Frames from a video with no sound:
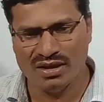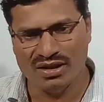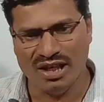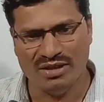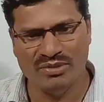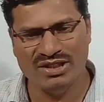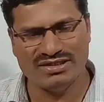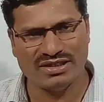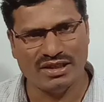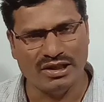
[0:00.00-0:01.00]
That
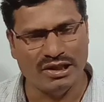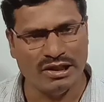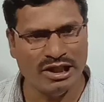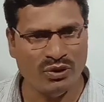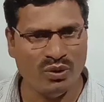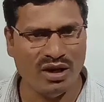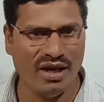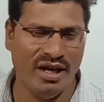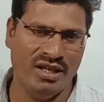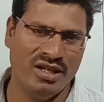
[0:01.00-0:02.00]
means live
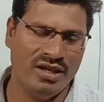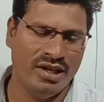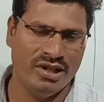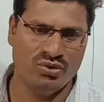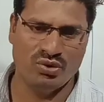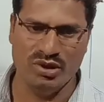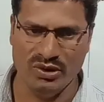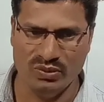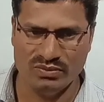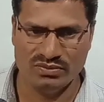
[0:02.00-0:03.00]
and let to
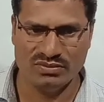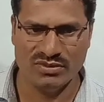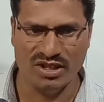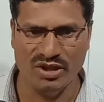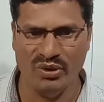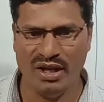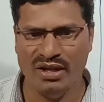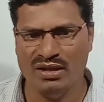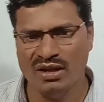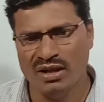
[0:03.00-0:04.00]
live, live
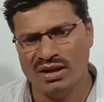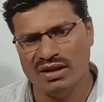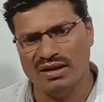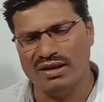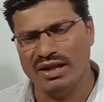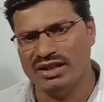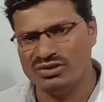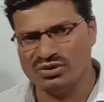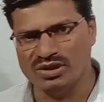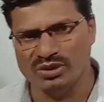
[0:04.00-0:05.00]
and
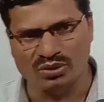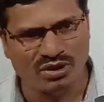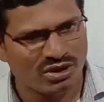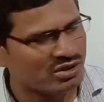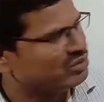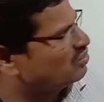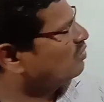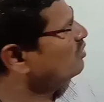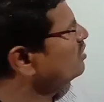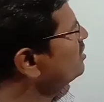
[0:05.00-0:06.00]
let to live.
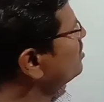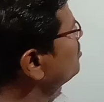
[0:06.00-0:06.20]
So in